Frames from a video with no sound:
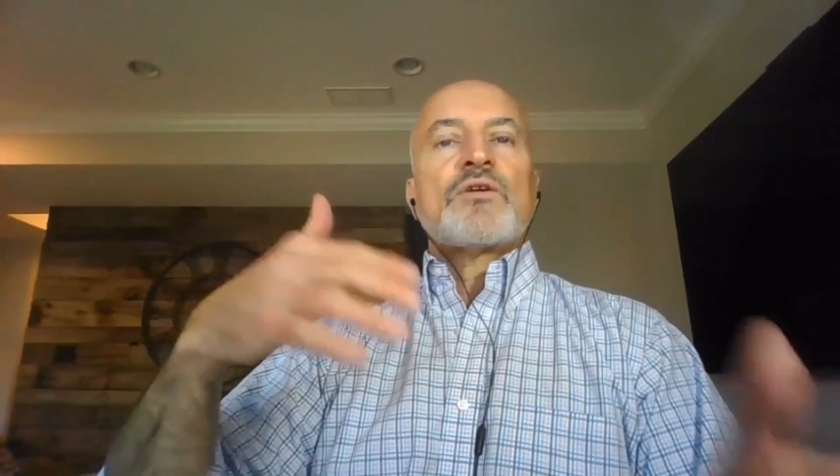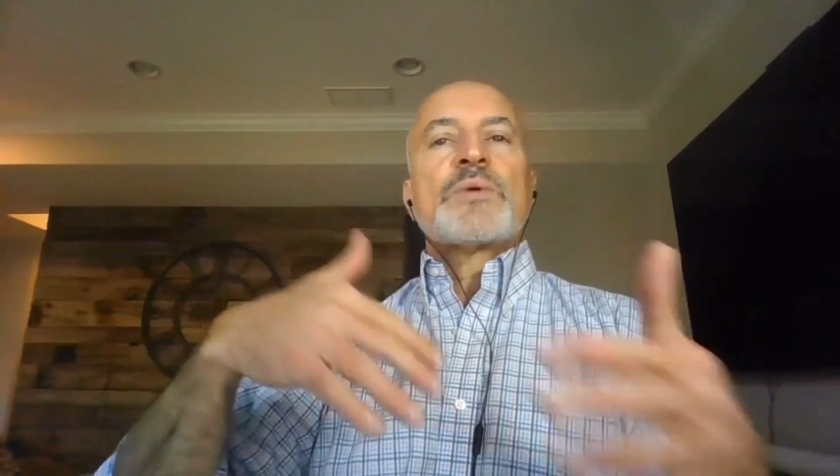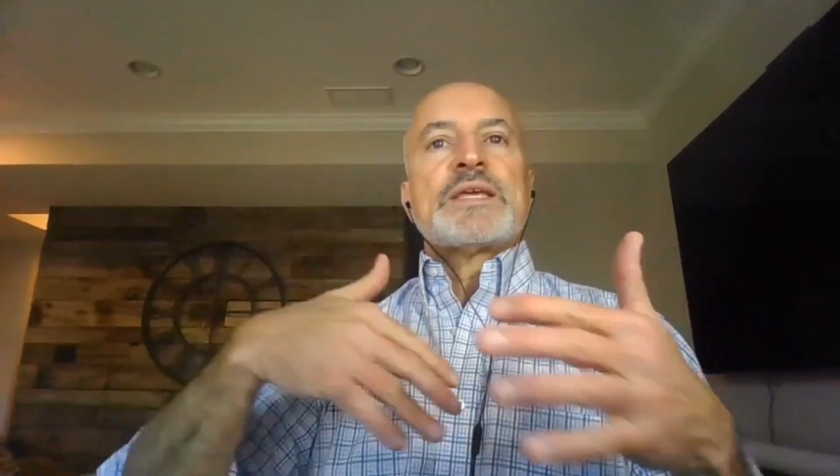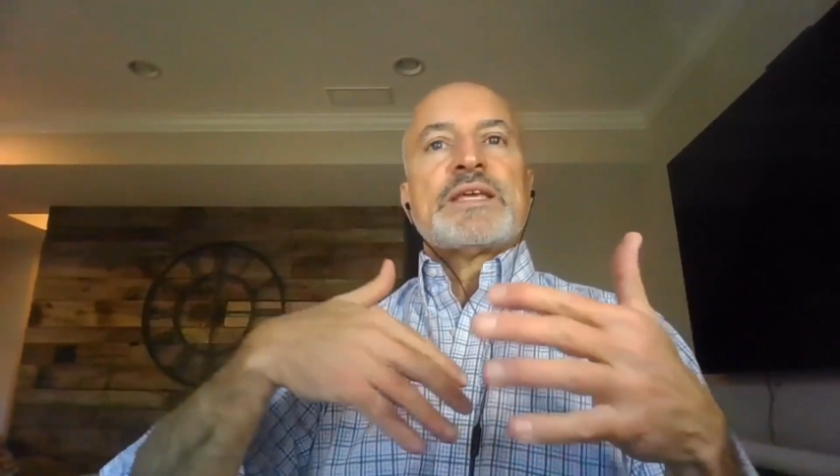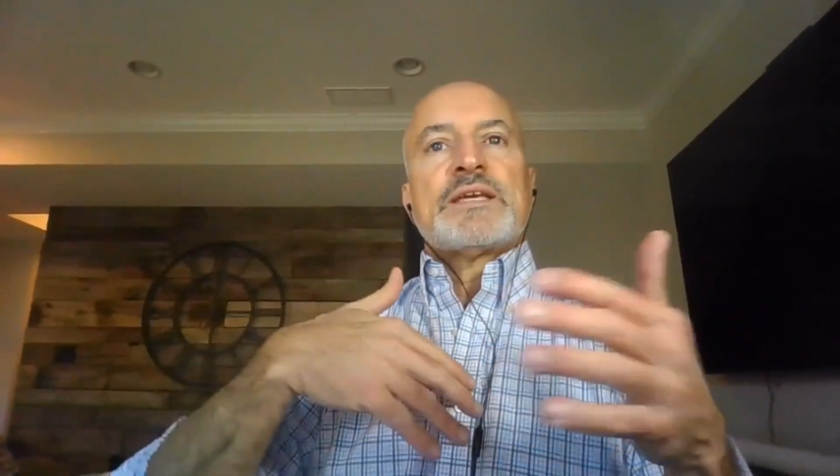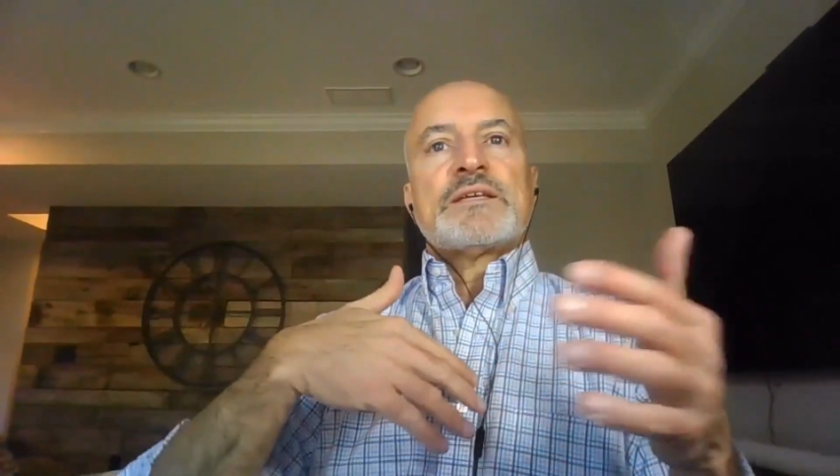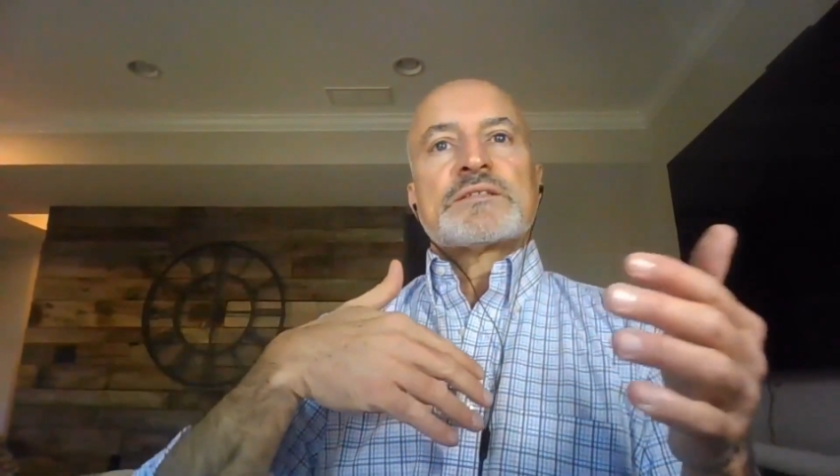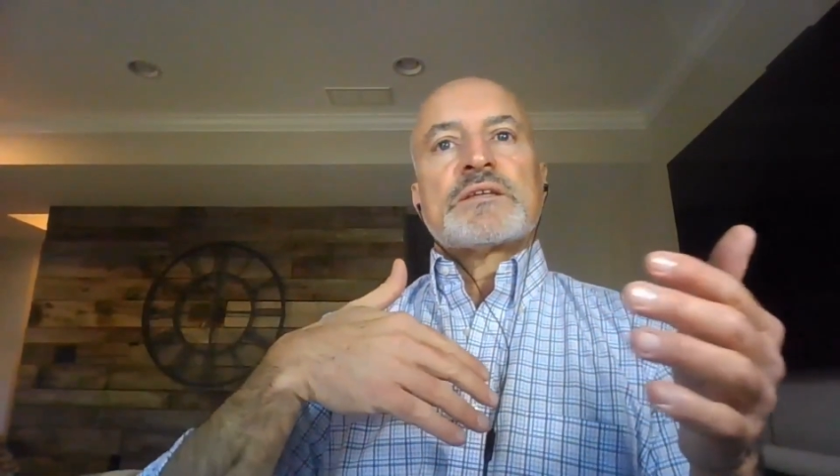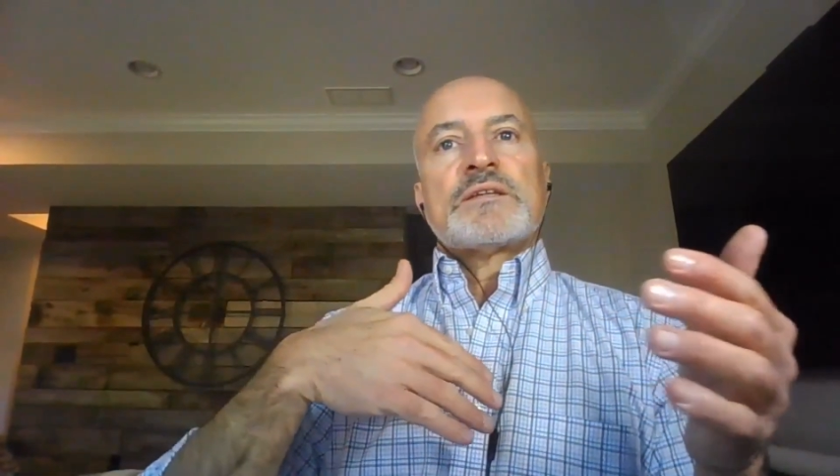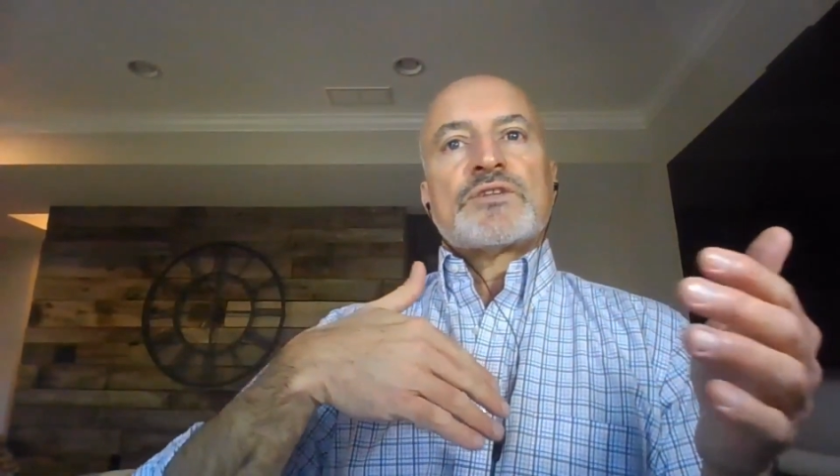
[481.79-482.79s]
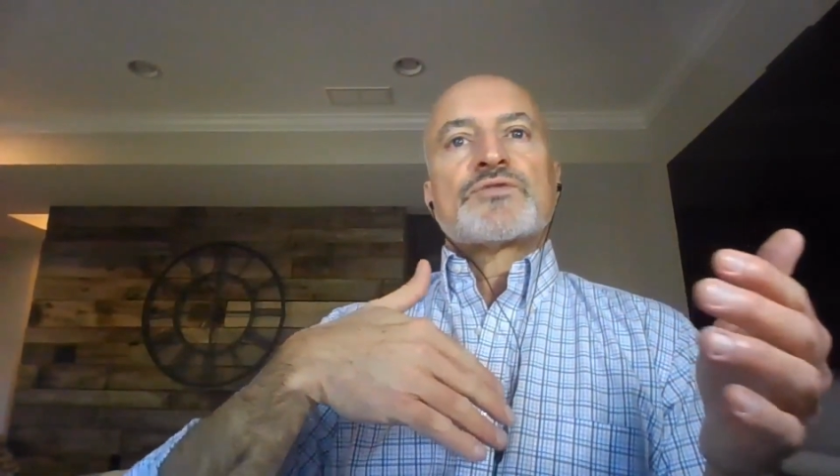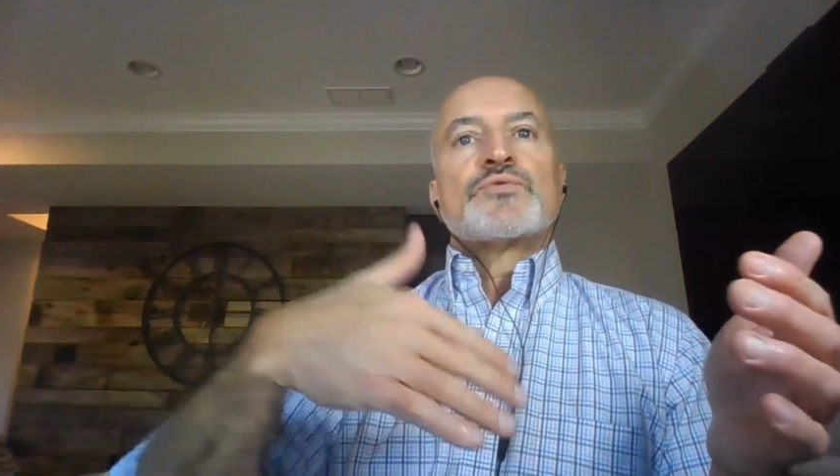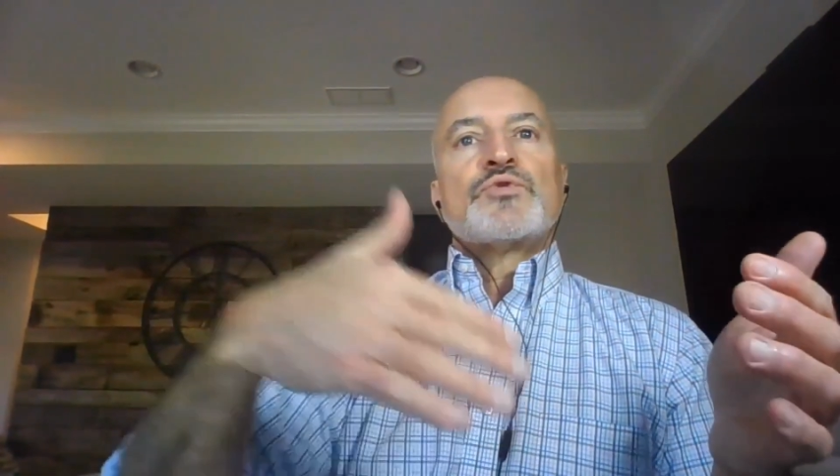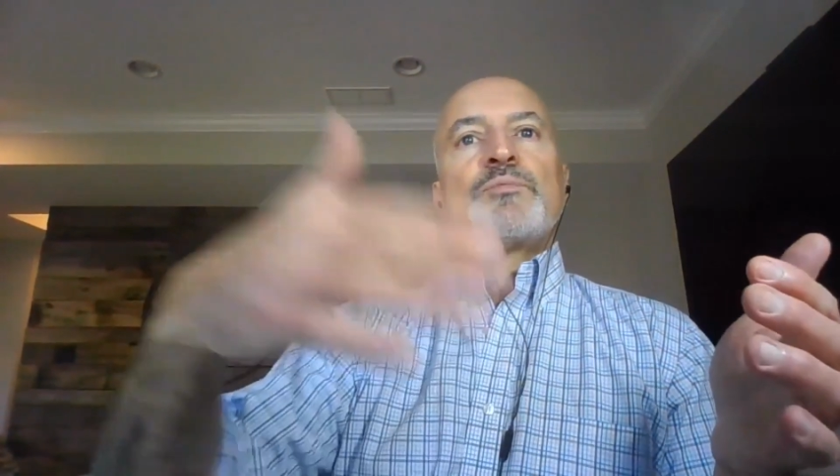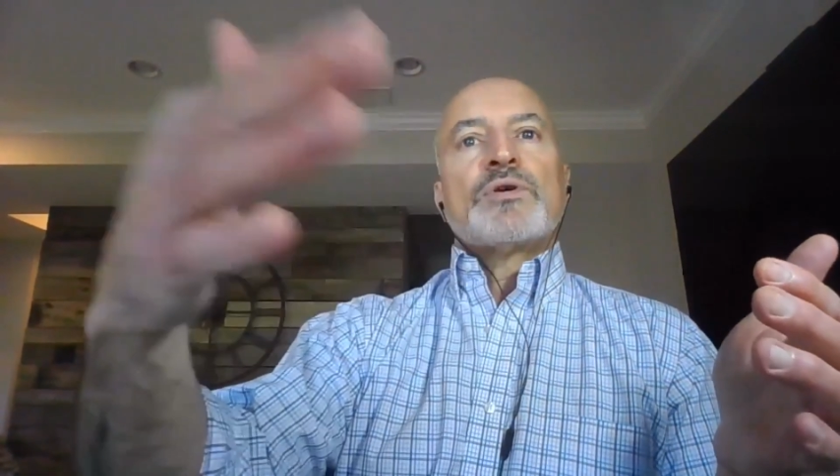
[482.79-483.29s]
The OEE is the
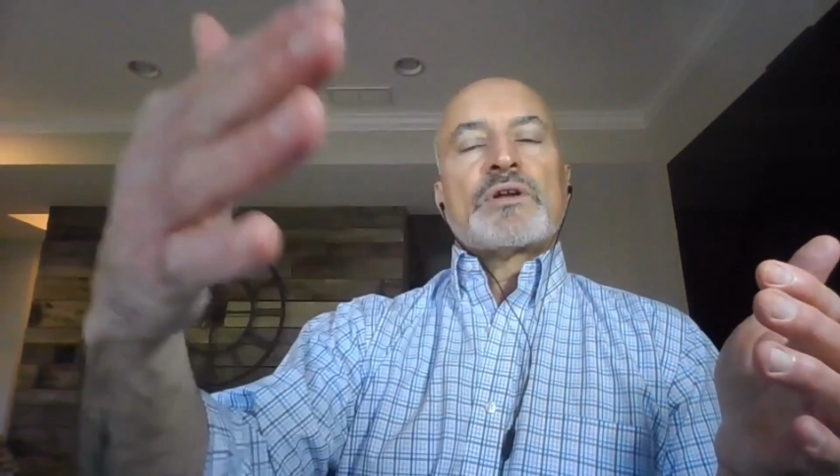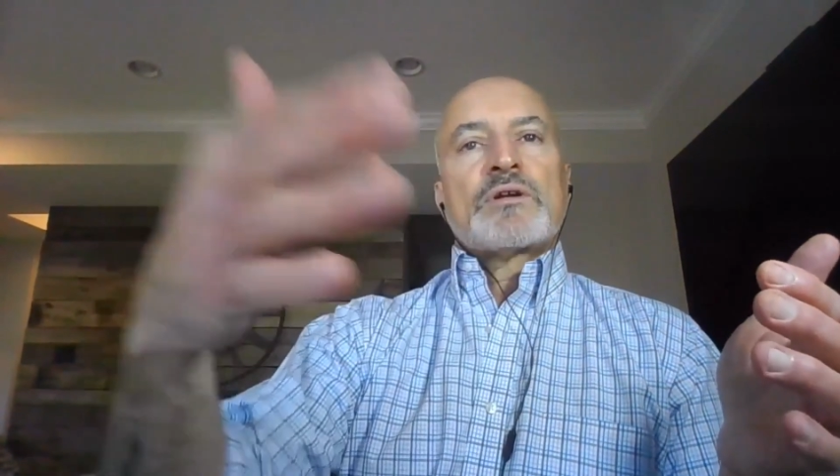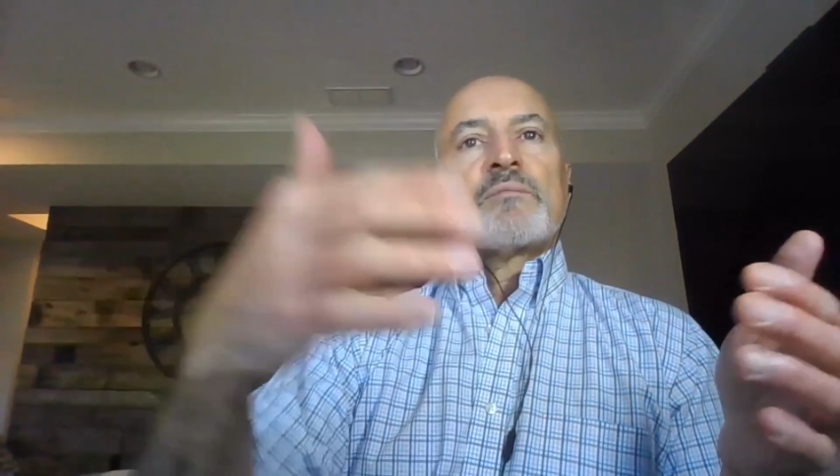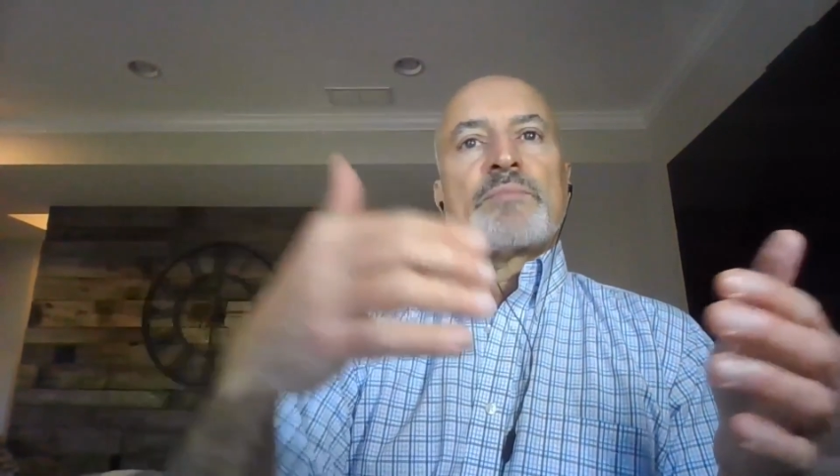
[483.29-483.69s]
throughput